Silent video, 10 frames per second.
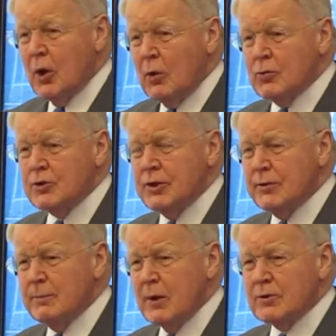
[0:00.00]

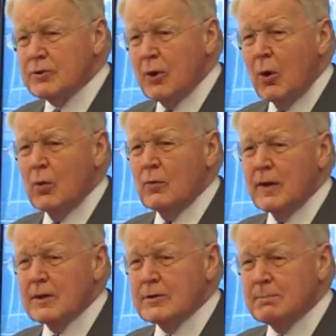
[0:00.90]
ocean must
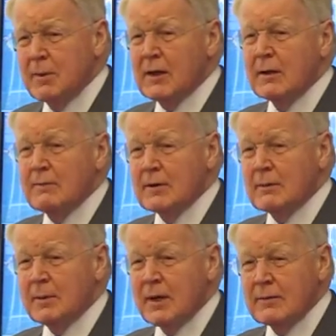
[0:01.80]
always be giving the
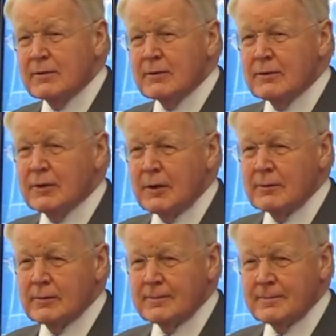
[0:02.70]
benefit of the doubt.
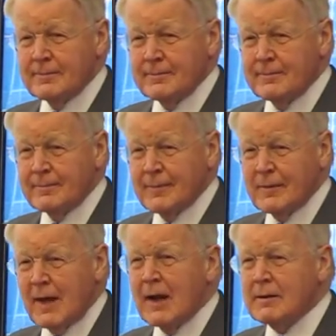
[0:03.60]

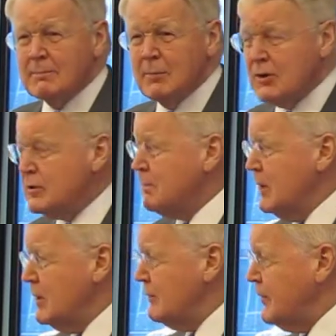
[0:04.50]
That must
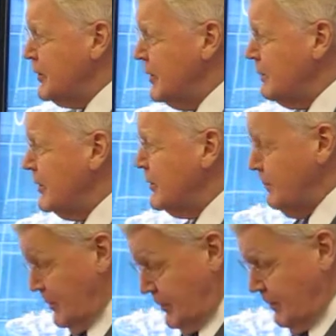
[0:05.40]
be the fundamental
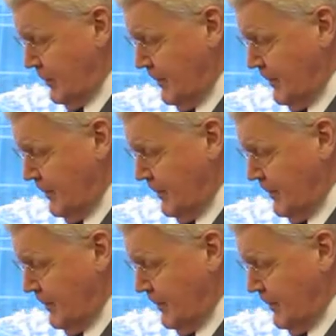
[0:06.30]
principle.